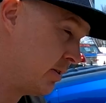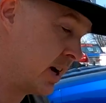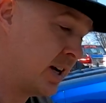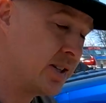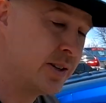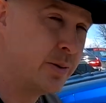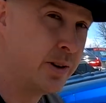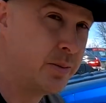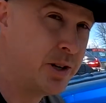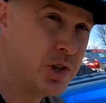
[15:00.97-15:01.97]
you guys that
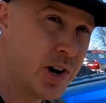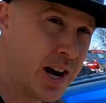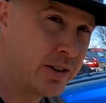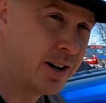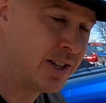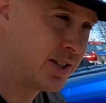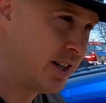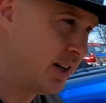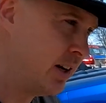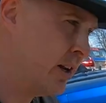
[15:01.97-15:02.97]
want to be drag
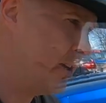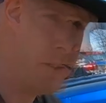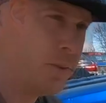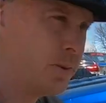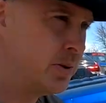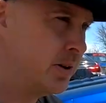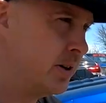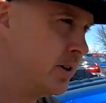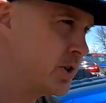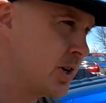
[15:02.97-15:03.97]
racing,
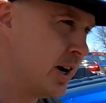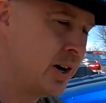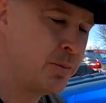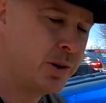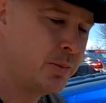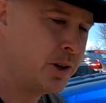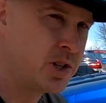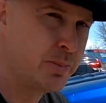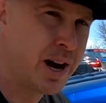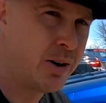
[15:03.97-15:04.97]
or you're trying to put a
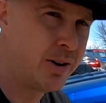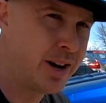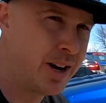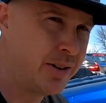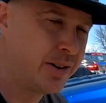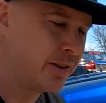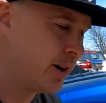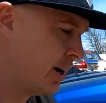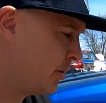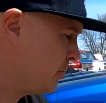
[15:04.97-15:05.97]
bunch of power down to the
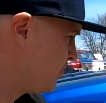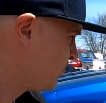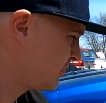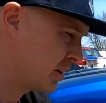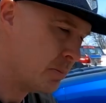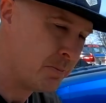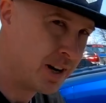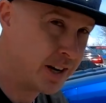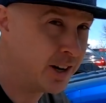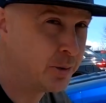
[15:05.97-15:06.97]
ground.
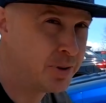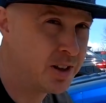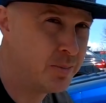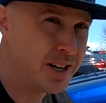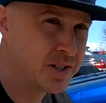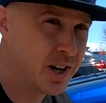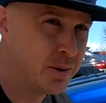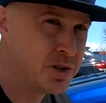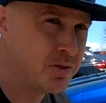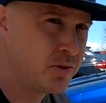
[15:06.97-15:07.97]
Might not be the best
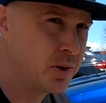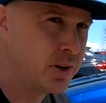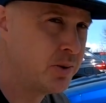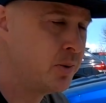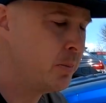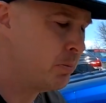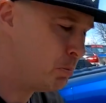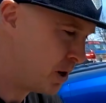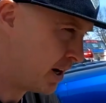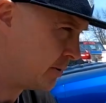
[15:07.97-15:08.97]
option for you,
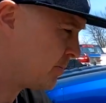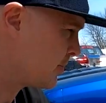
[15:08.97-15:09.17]
but